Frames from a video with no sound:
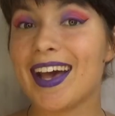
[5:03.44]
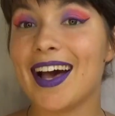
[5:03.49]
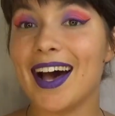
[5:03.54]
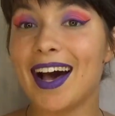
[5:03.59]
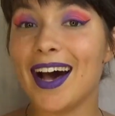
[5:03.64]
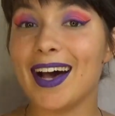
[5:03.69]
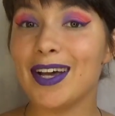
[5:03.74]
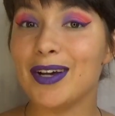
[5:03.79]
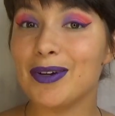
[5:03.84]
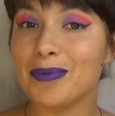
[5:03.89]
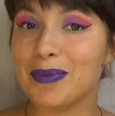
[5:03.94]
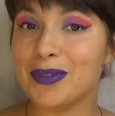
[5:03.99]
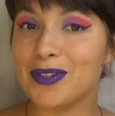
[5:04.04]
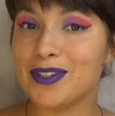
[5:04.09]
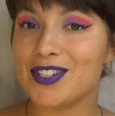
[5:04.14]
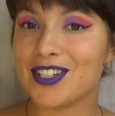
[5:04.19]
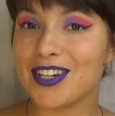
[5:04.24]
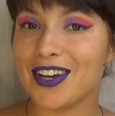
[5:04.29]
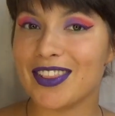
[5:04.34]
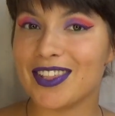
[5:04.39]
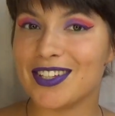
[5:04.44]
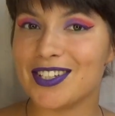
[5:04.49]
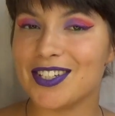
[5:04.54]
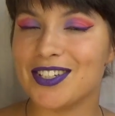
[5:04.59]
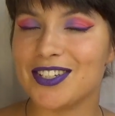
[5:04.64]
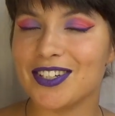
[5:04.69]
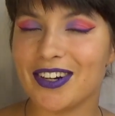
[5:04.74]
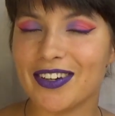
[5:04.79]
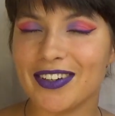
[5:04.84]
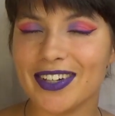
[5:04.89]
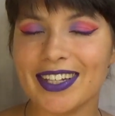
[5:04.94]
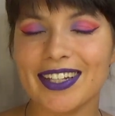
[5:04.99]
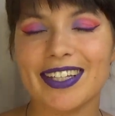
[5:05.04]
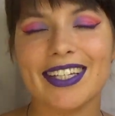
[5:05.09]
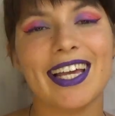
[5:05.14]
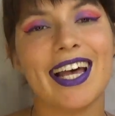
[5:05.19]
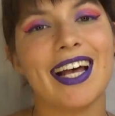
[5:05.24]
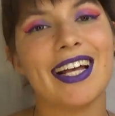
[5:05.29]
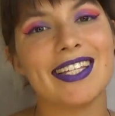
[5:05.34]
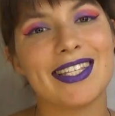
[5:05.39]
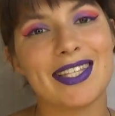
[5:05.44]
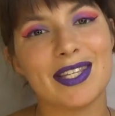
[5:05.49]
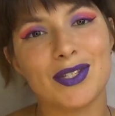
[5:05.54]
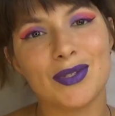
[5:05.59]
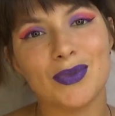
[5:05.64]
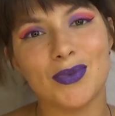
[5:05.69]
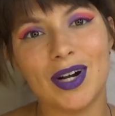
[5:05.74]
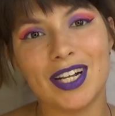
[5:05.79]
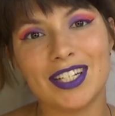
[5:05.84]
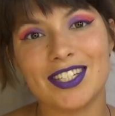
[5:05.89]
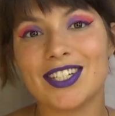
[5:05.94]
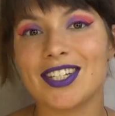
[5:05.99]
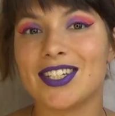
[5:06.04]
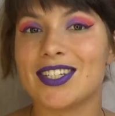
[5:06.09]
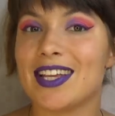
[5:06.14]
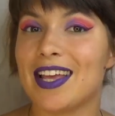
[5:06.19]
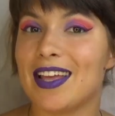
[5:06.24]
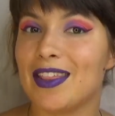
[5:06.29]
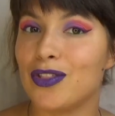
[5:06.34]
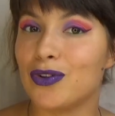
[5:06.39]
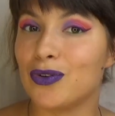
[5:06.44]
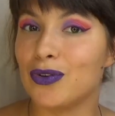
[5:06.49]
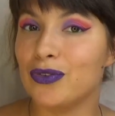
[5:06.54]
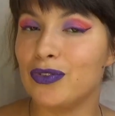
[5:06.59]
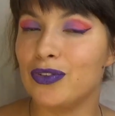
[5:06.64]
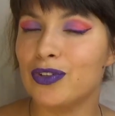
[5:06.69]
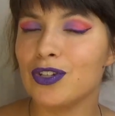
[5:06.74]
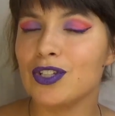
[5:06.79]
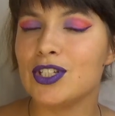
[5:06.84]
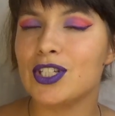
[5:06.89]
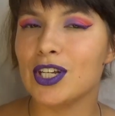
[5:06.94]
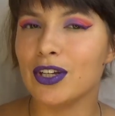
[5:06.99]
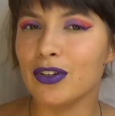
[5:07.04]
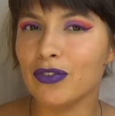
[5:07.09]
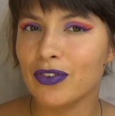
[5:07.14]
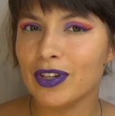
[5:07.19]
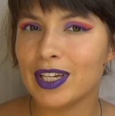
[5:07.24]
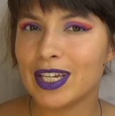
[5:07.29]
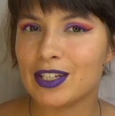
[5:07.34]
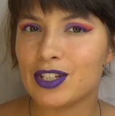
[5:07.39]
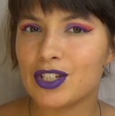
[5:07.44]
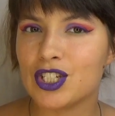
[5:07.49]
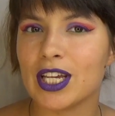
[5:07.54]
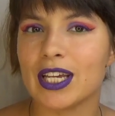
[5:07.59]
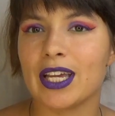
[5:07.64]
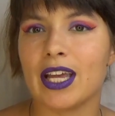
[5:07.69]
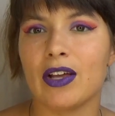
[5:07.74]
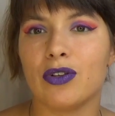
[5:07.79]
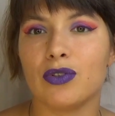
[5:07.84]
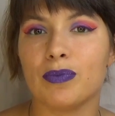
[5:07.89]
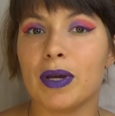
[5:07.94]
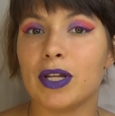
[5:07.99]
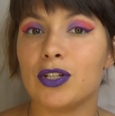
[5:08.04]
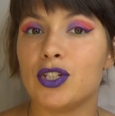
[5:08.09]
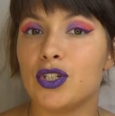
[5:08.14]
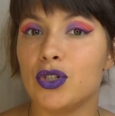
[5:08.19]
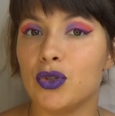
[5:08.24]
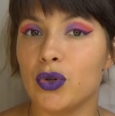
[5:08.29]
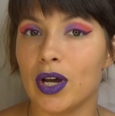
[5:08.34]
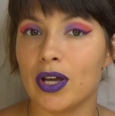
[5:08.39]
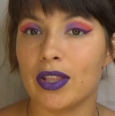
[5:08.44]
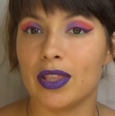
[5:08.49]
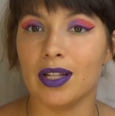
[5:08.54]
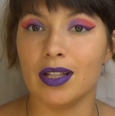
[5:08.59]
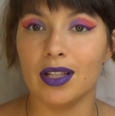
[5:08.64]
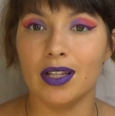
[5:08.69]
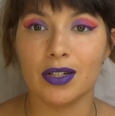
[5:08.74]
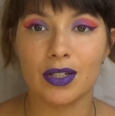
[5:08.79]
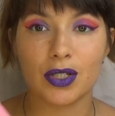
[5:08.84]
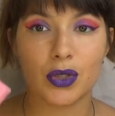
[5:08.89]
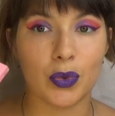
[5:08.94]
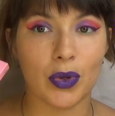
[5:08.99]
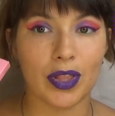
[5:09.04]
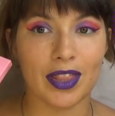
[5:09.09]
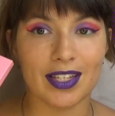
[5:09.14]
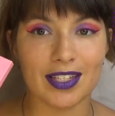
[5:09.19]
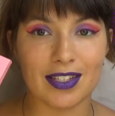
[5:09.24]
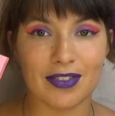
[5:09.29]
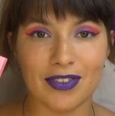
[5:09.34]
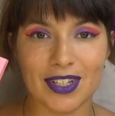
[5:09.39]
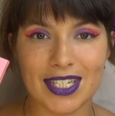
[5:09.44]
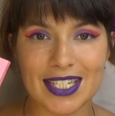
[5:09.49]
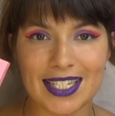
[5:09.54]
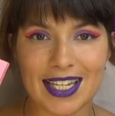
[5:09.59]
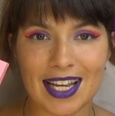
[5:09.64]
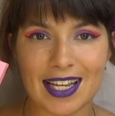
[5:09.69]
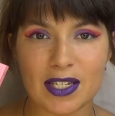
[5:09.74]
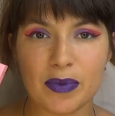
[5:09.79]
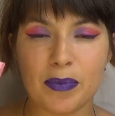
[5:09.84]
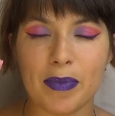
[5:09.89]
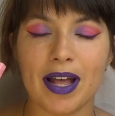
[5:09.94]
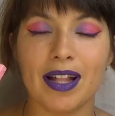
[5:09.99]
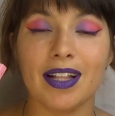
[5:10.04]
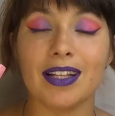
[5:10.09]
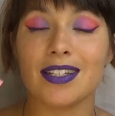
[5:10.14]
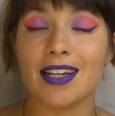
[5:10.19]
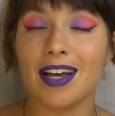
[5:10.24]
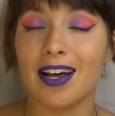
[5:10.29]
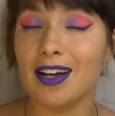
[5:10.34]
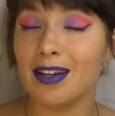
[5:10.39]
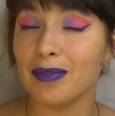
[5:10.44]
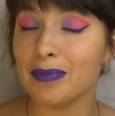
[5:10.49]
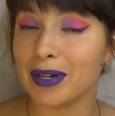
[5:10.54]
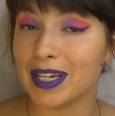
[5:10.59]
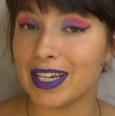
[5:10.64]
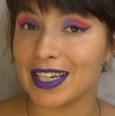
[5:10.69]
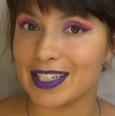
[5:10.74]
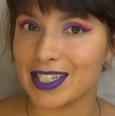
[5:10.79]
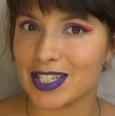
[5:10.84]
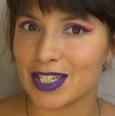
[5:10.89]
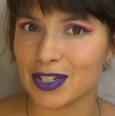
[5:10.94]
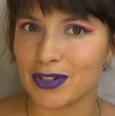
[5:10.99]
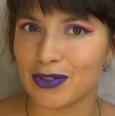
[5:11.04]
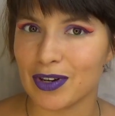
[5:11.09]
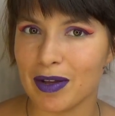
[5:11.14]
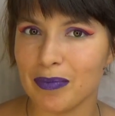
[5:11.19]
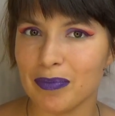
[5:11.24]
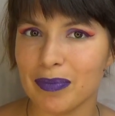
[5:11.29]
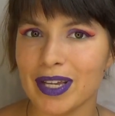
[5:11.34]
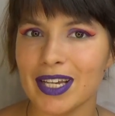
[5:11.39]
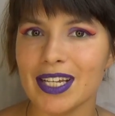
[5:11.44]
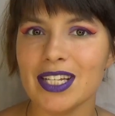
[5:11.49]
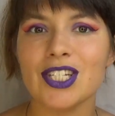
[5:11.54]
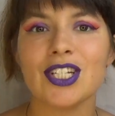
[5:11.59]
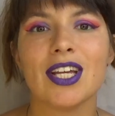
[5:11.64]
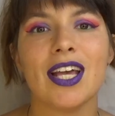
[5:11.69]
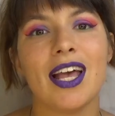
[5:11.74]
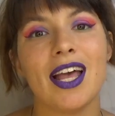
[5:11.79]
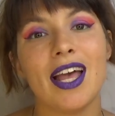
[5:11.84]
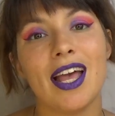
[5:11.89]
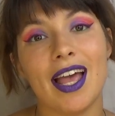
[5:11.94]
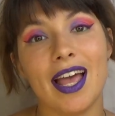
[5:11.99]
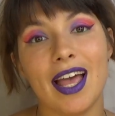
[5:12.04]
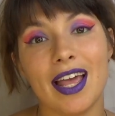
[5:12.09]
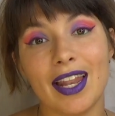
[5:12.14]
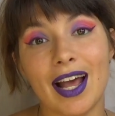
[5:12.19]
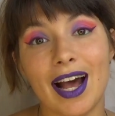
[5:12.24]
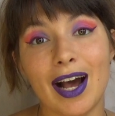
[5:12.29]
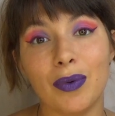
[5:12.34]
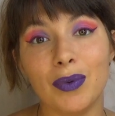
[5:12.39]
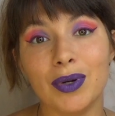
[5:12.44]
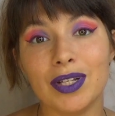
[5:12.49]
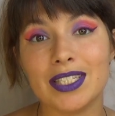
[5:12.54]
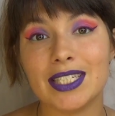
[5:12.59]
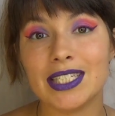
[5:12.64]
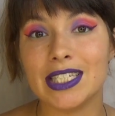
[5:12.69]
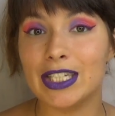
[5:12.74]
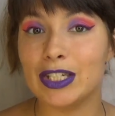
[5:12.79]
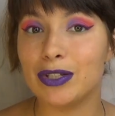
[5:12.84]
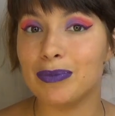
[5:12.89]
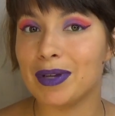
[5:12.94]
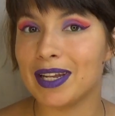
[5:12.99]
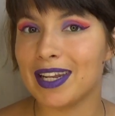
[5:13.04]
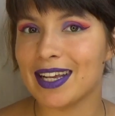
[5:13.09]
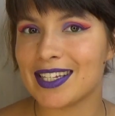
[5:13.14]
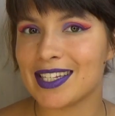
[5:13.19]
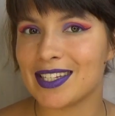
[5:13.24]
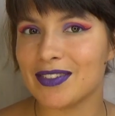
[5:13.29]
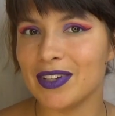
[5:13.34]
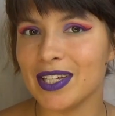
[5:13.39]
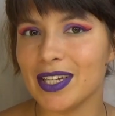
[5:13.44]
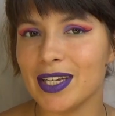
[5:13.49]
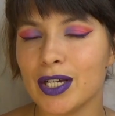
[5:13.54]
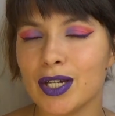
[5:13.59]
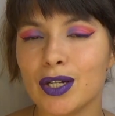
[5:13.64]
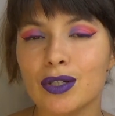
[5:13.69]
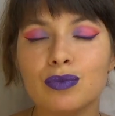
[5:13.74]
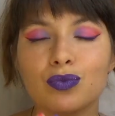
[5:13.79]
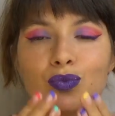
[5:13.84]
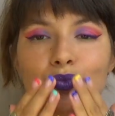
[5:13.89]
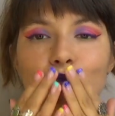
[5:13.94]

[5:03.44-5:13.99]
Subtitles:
I hope you enjoyed the tutorial guys, the swatches and the review. Don't forget to check out my 2 other looks with this fun size palette on my Instagram page, and I will see you in my next video.